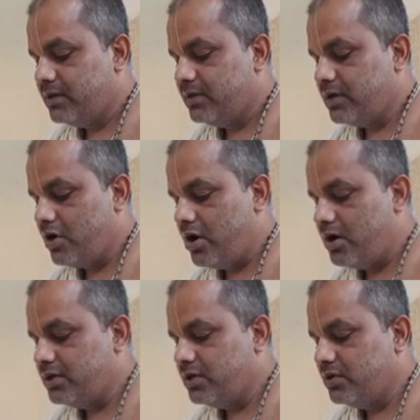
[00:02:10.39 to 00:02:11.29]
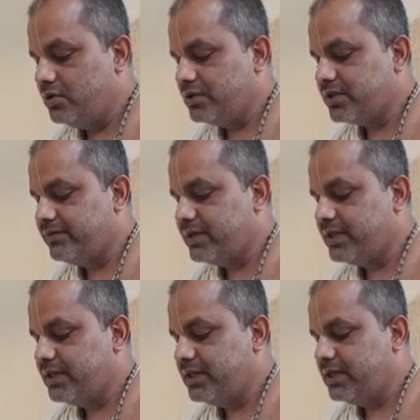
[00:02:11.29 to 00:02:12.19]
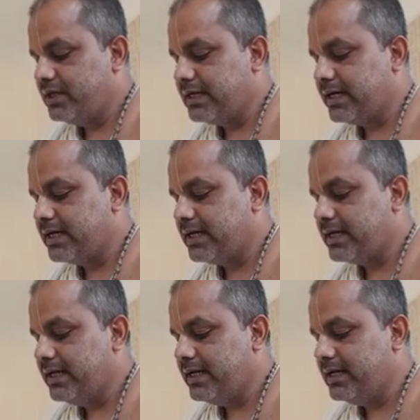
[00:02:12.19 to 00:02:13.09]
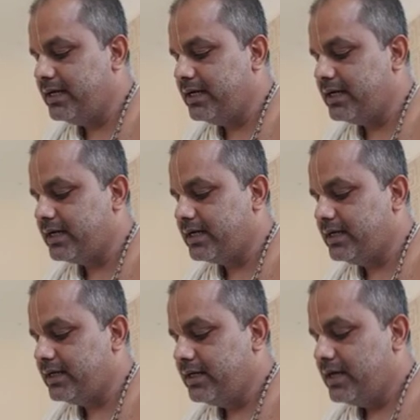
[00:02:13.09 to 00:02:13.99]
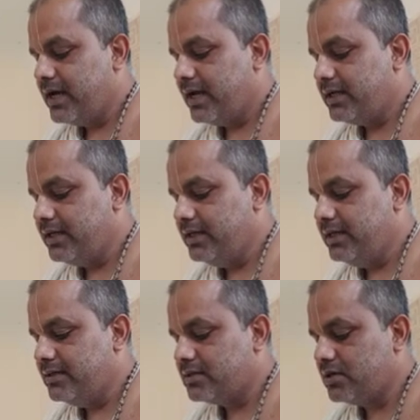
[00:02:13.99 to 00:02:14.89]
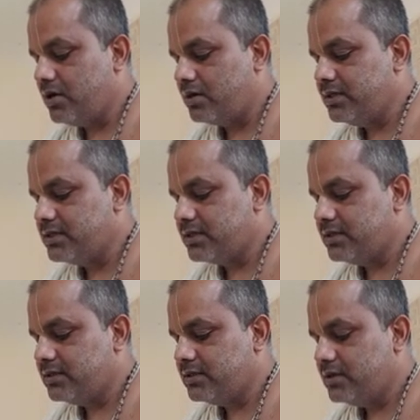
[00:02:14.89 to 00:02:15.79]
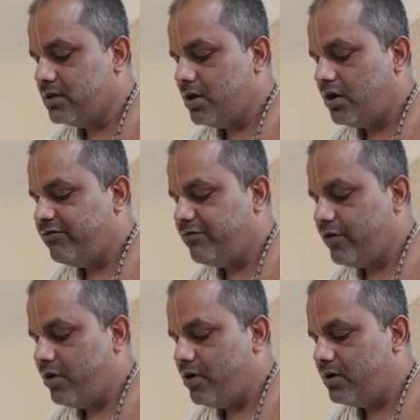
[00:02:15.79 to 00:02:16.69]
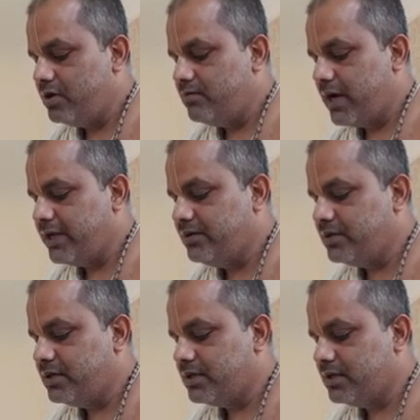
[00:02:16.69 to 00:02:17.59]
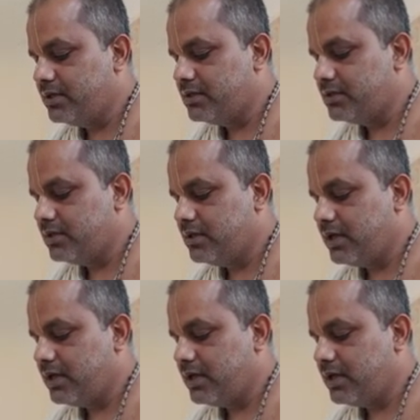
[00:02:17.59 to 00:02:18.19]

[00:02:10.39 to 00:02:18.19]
The Lord knows everything directly and indirectly, and he is cognizant of all minute details,